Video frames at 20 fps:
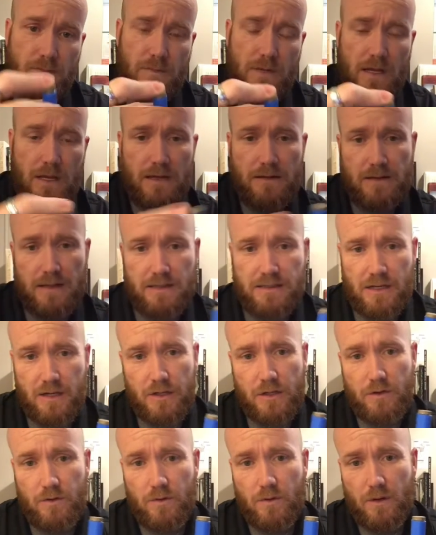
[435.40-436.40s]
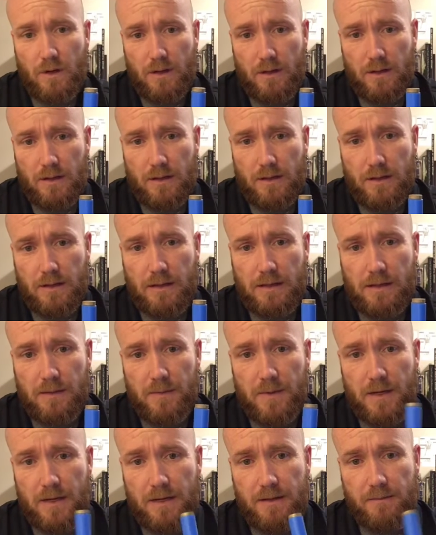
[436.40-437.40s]
and that's how you
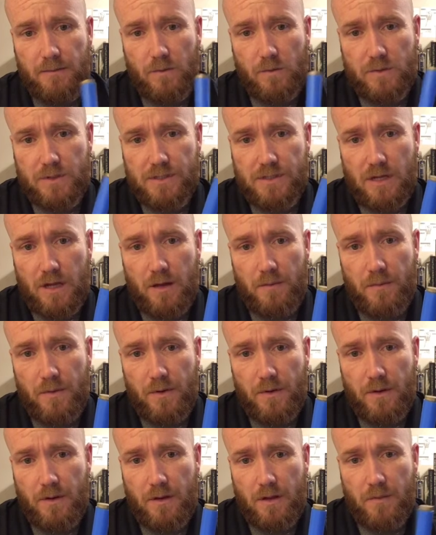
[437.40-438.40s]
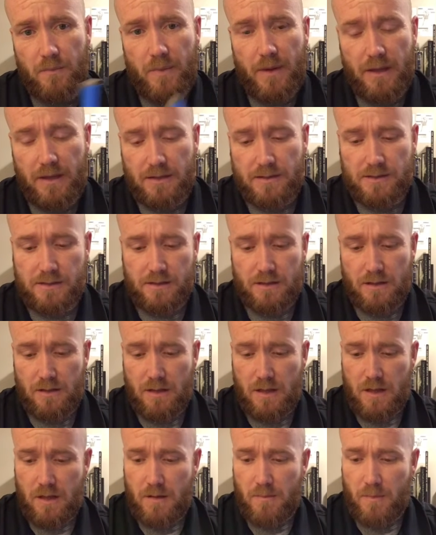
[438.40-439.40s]
eliminate or stop a PEX
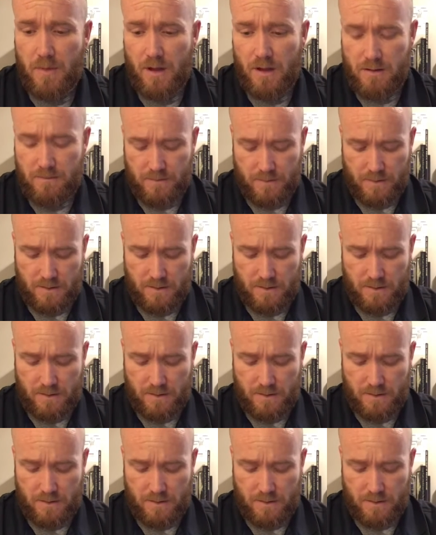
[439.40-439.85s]
pipe.